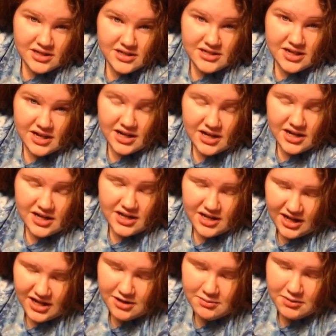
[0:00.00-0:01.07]
sitting
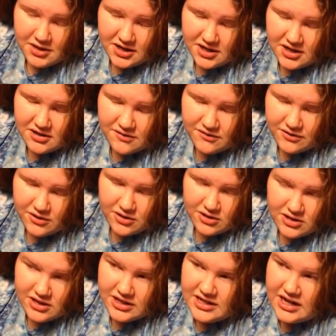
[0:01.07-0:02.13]
in a bun for,
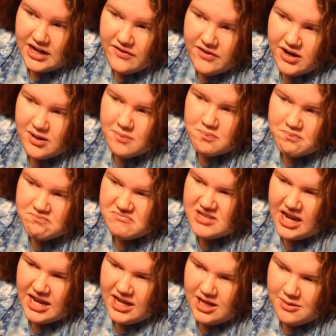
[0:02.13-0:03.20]
like, not even a
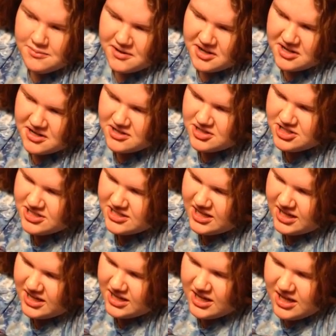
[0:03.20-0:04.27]
tight bun, just,
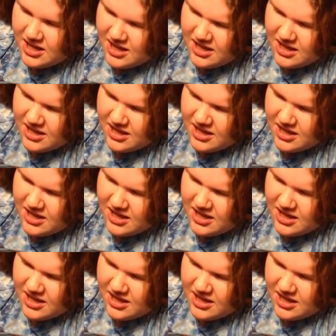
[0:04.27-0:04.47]
like,